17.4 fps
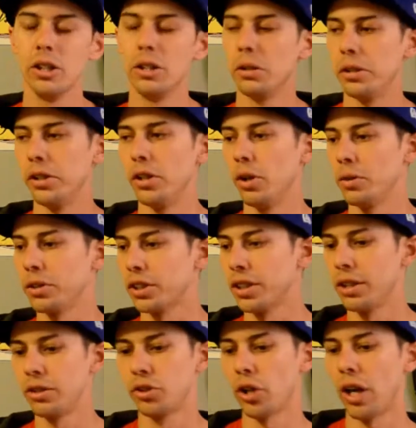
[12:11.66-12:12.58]
you know,
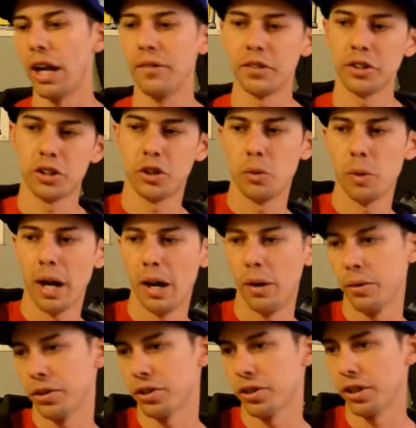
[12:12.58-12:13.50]
instead of driving two
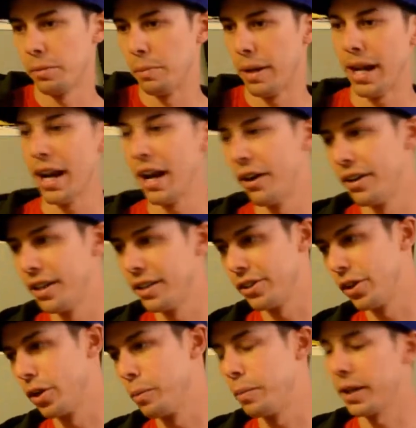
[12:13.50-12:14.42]
hours to the Bay Area
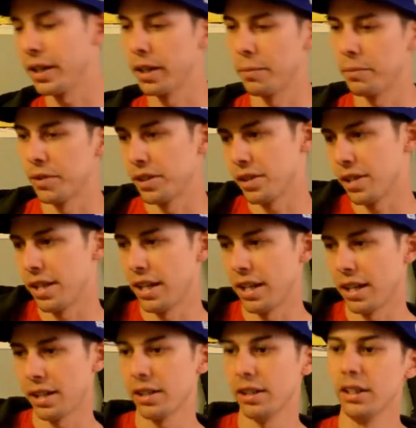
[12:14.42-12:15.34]
to go pick up this
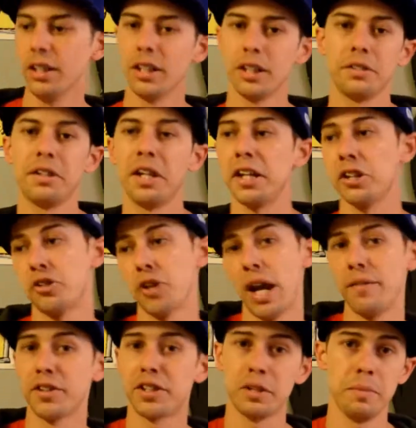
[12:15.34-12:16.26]
thing, they could
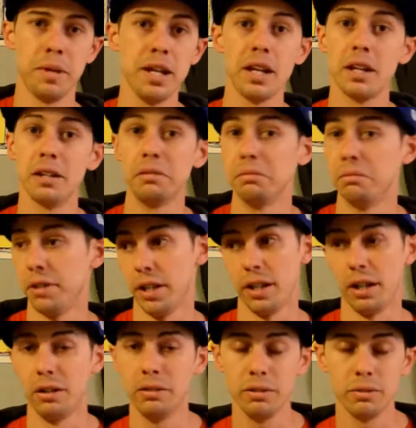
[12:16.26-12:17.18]
drive it to me. You
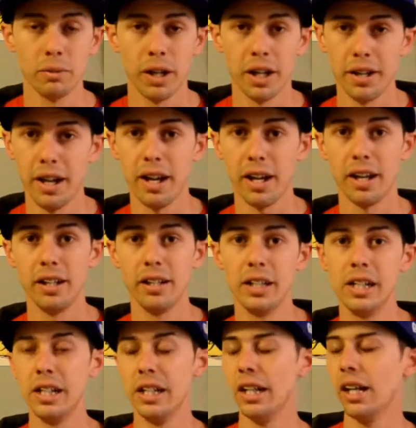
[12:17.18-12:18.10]
know, why
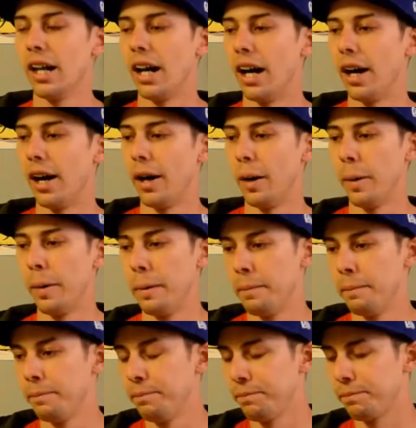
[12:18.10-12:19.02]
not?
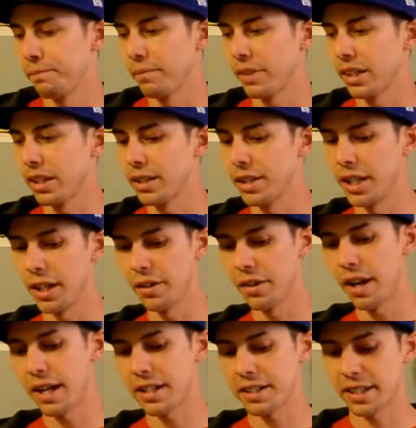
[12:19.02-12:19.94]
Um, the other
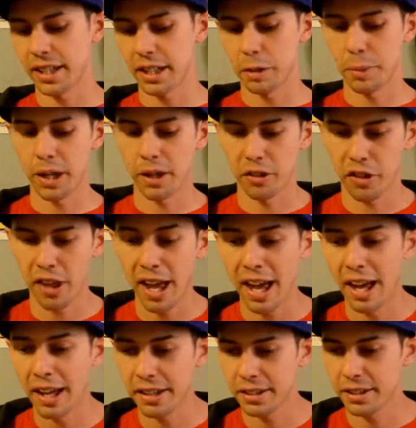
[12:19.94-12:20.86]
nice thing about
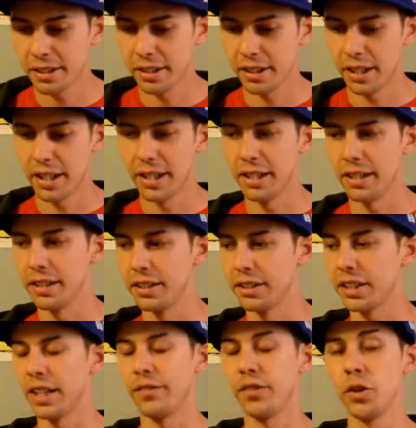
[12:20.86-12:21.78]
that
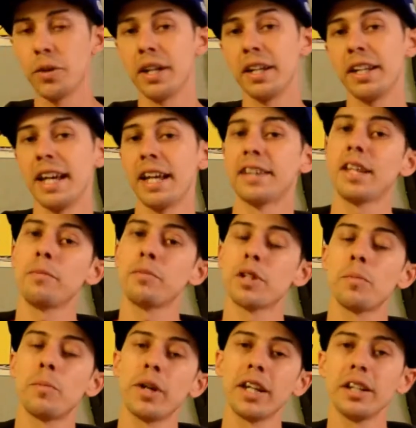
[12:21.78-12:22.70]
is if you can get them
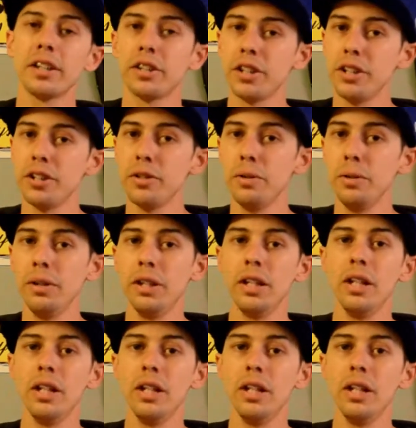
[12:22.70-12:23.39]
to bring it to you,